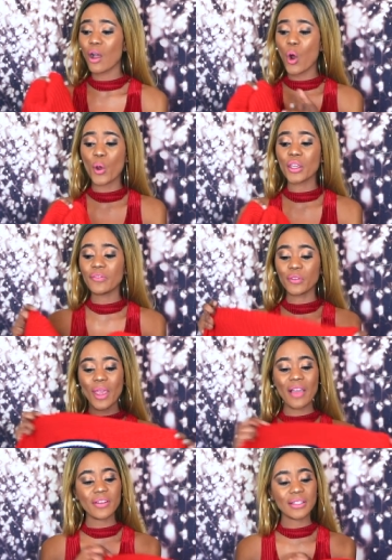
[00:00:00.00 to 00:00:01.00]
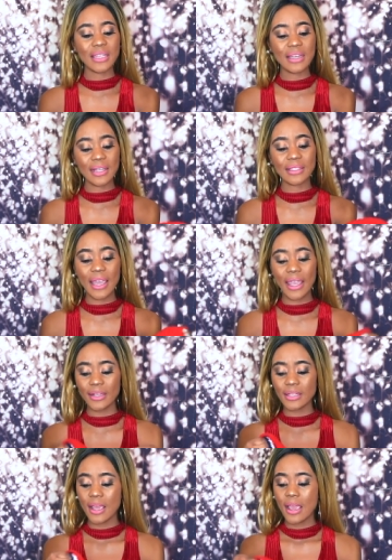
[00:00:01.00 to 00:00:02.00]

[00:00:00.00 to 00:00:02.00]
Or if you have a dinner date,